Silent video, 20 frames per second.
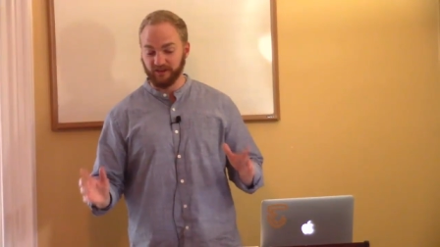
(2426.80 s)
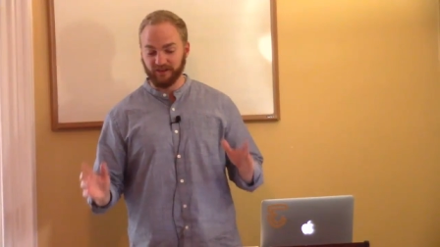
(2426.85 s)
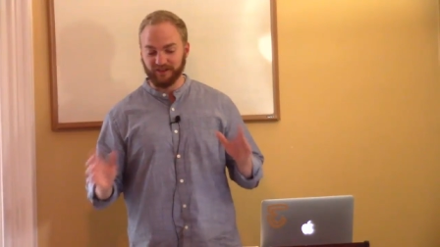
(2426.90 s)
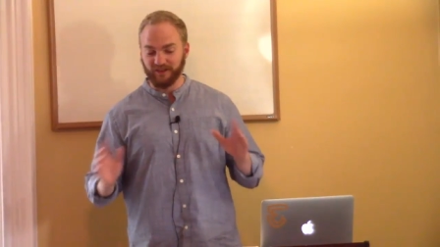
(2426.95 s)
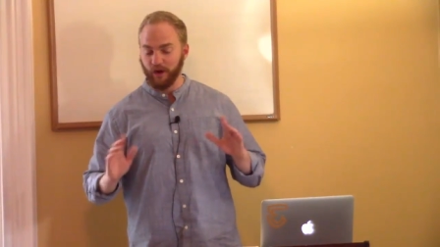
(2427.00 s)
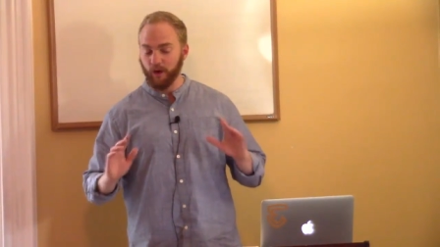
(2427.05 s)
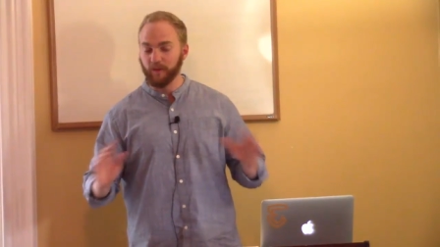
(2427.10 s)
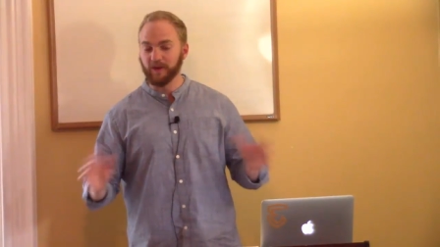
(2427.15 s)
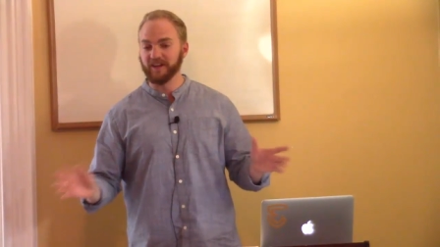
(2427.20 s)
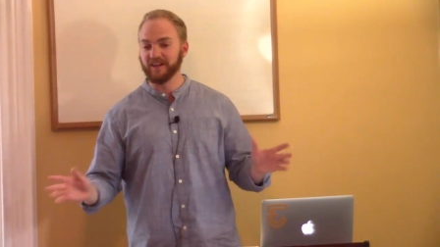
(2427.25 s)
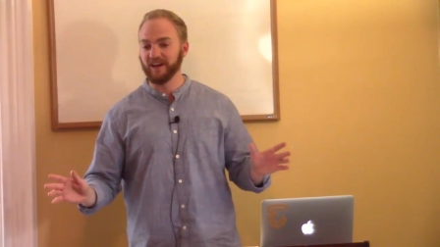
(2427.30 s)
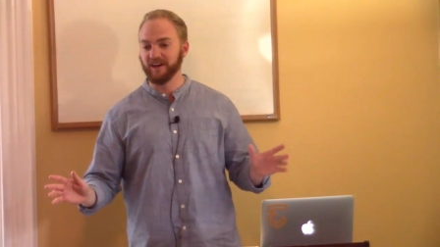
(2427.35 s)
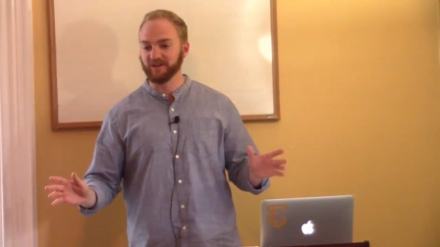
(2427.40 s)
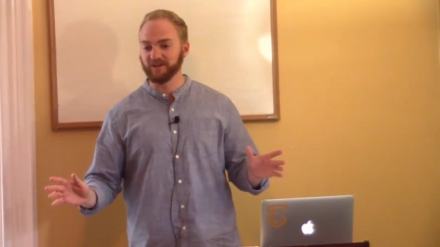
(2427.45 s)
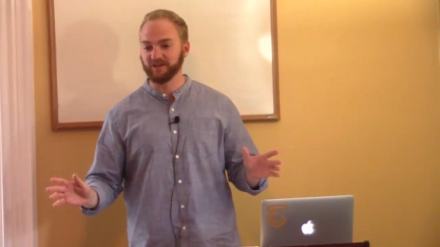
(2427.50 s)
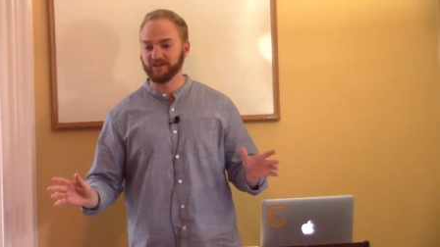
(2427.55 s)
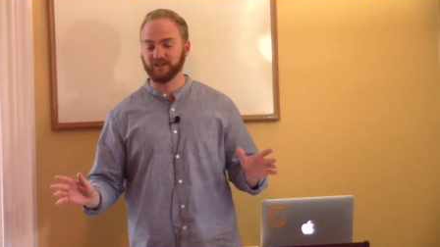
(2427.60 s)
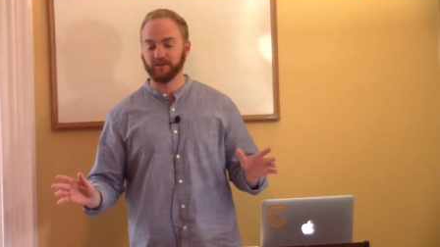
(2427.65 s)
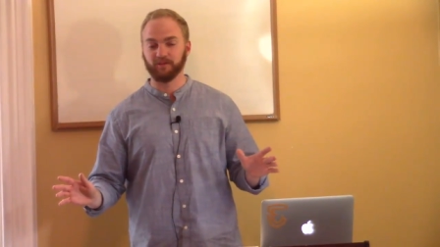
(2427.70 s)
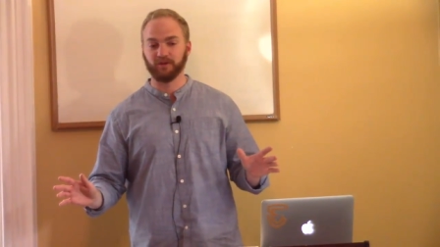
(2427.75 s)
Nobody
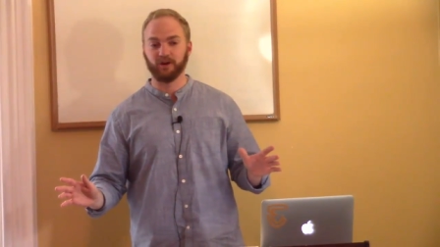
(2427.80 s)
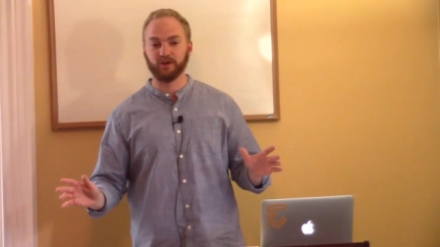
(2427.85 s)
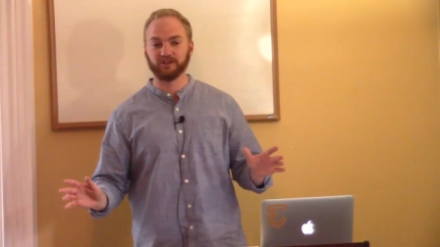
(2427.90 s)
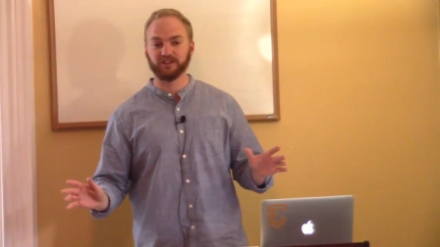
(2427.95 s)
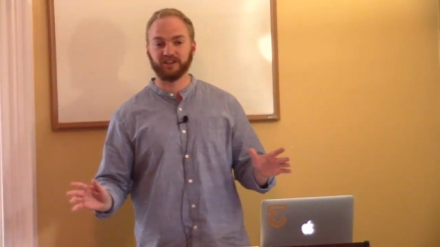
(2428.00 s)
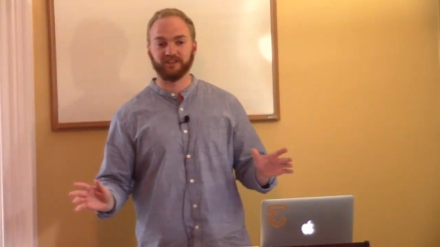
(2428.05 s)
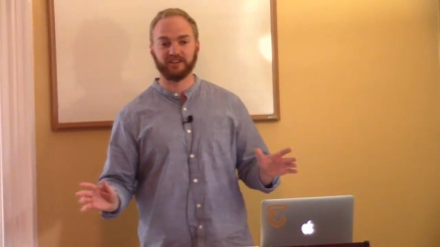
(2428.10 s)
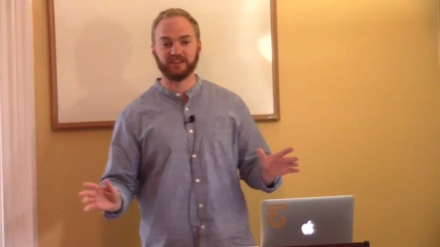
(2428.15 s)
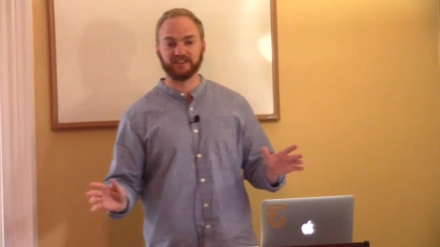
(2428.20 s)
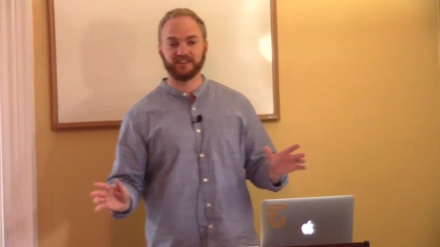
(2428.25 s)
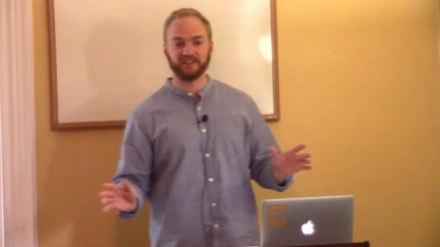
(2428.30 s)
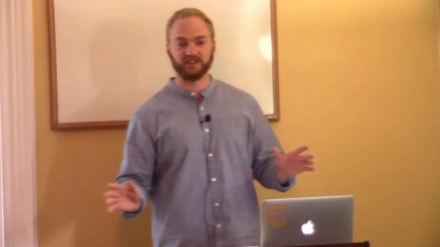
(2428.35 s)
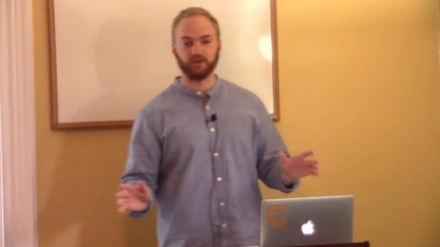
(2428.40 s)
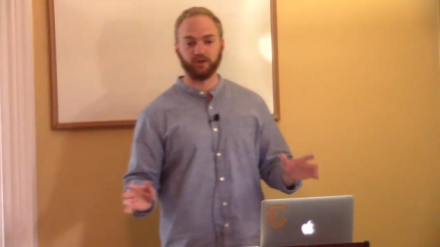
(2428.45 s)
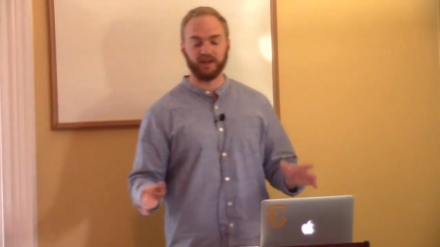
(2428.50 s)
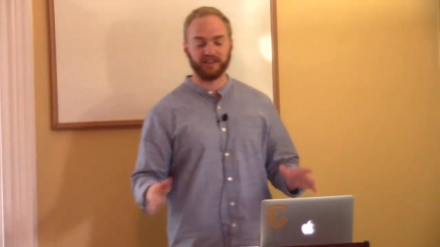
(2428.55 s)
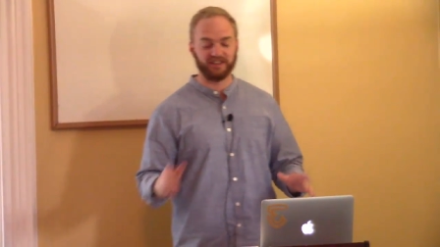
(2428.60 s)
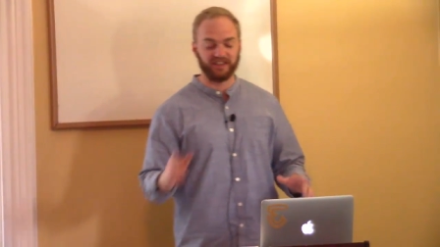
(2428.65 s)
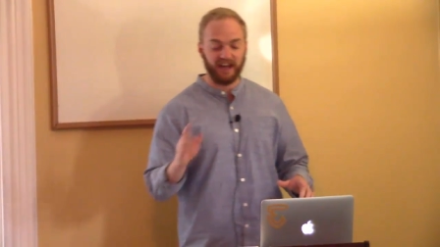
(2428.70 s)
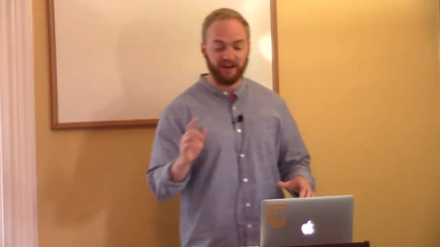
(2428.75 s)
else was approaching the
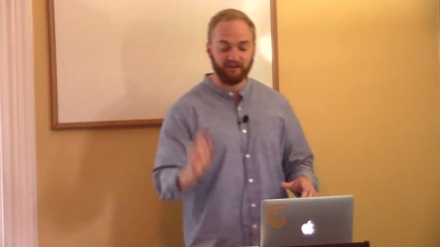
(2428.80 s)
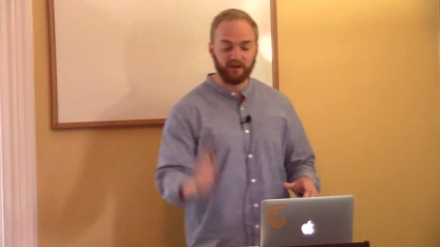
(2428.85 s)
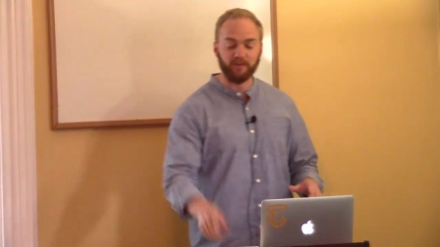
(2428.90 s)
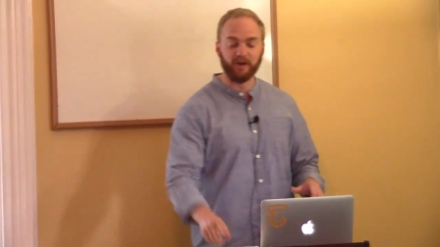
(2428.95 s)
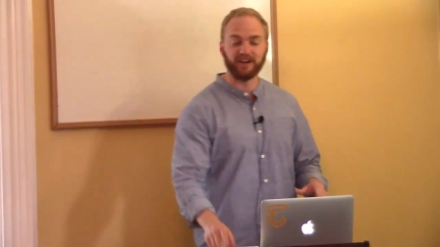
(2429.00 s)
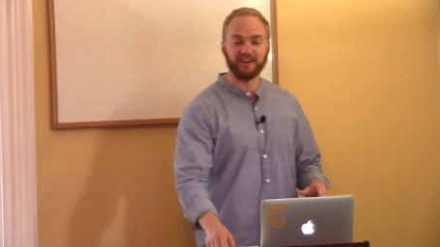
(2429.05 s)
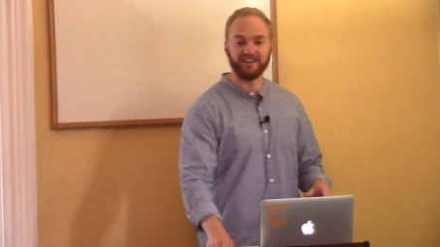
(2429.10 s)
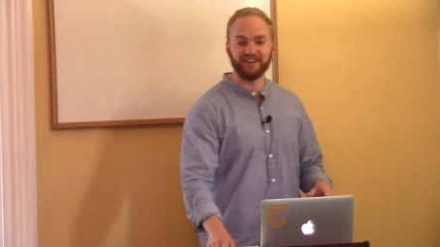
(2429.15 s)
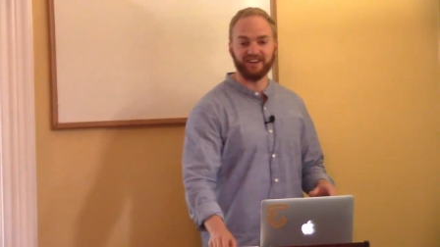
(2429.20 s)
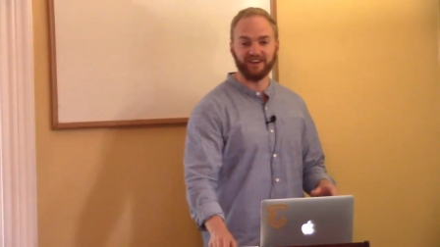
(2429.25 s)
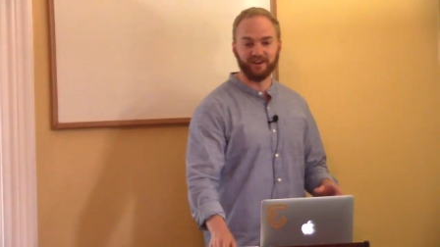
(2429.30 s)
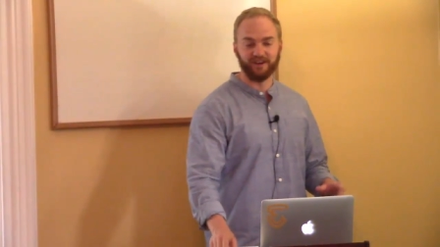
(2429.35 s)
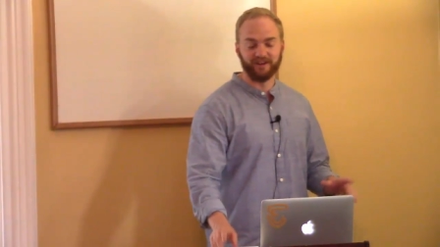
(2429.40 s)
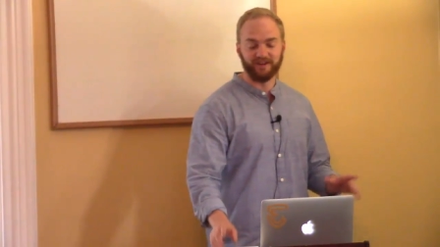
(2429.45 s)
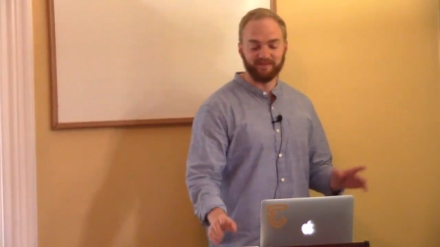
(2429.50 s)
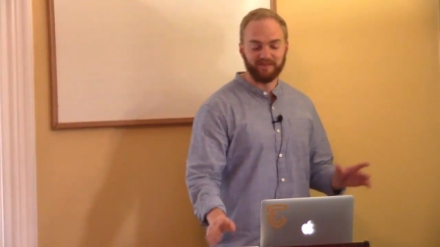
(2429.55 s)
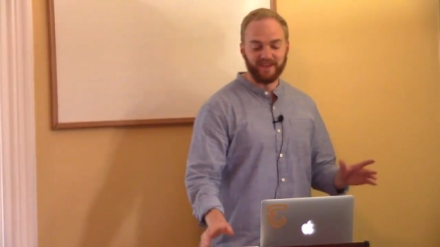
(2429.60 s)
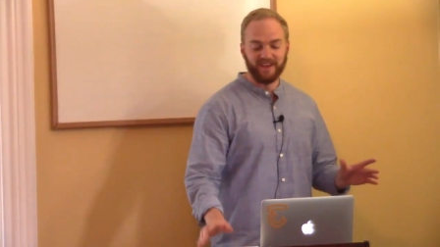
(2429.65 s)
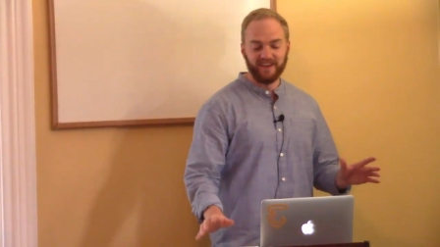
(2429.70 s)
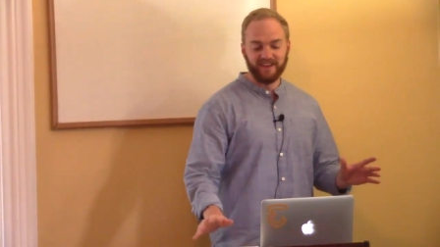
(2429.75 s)
situation. Everybody
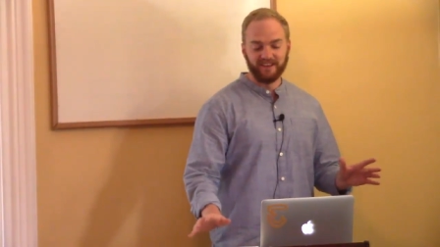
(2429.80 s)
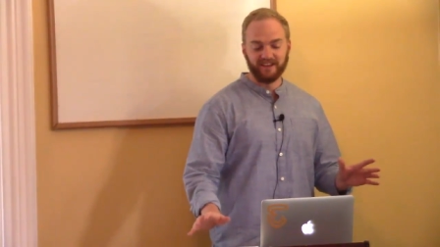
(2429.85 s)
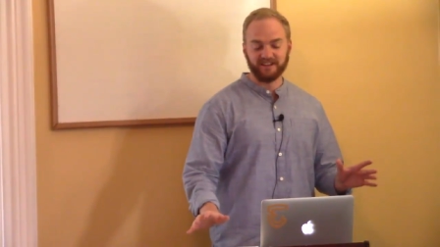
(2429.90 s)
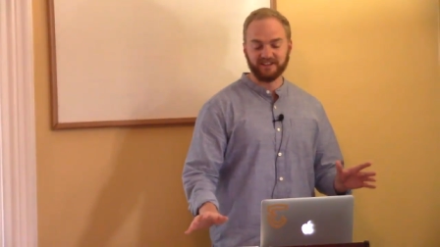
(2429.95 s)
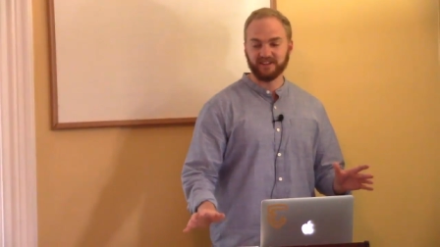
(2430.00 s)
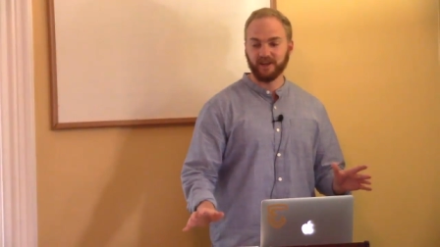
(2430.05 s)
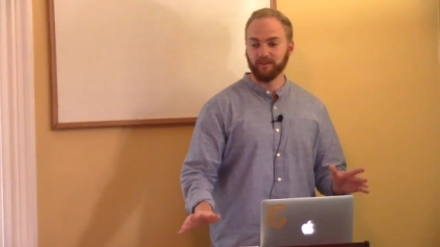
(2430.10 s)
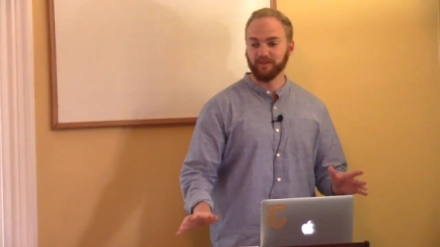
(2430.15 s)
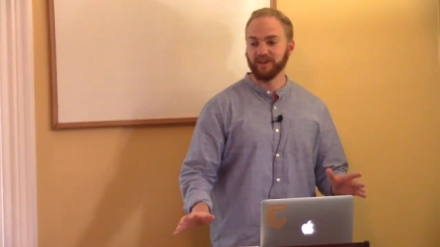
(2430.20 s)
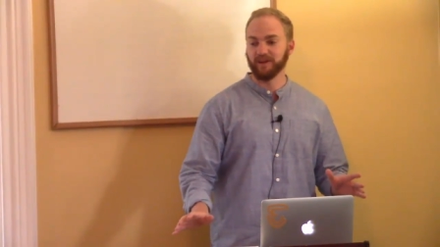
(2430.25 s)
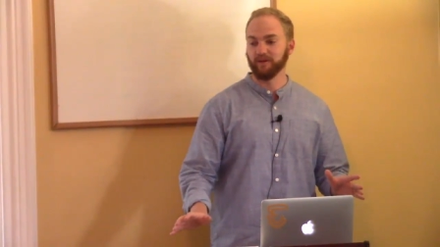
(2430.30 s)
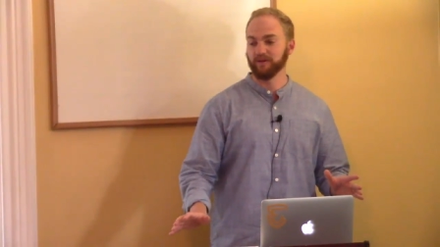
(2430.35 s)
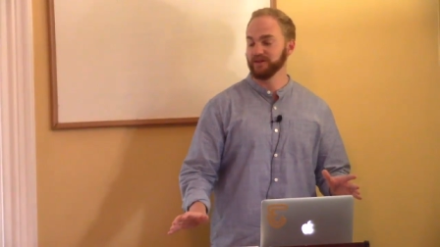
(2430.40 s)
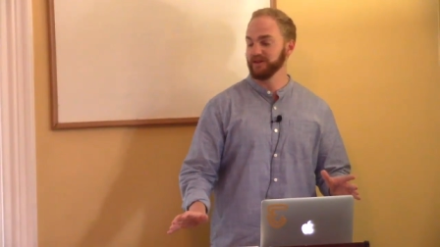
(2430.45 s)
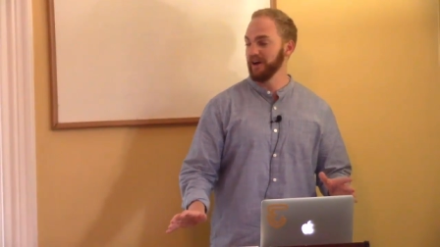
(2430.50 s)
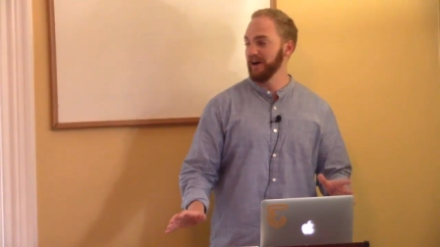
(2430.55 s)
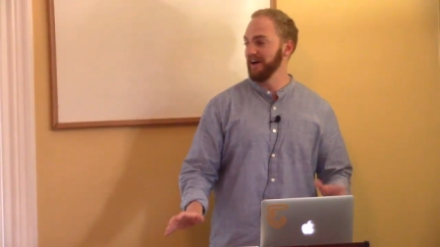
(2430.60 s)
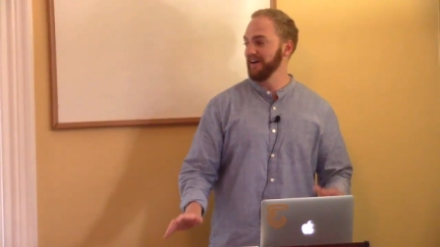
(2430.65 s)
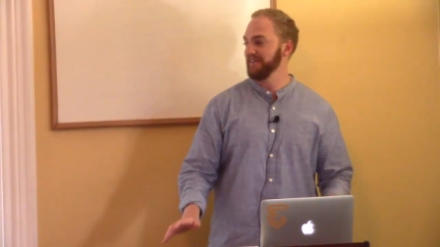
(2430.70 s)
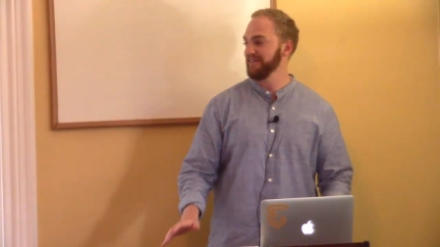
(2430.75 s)
knew that something
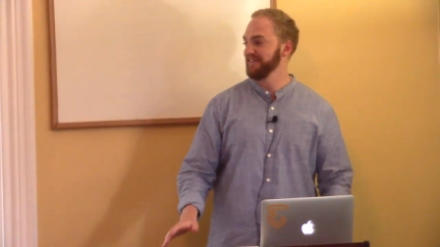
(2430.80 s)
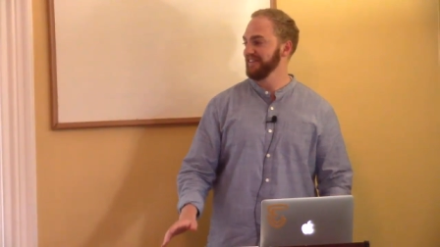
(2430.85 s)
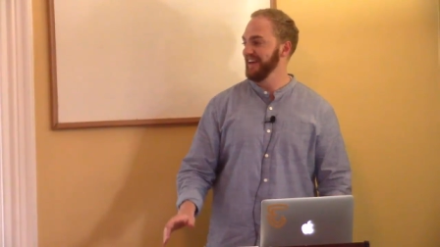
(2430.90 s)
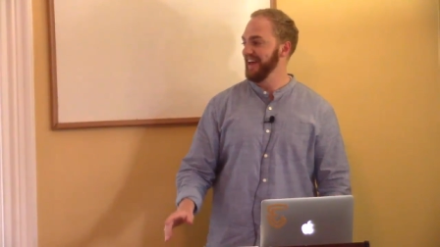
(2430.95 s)
was off.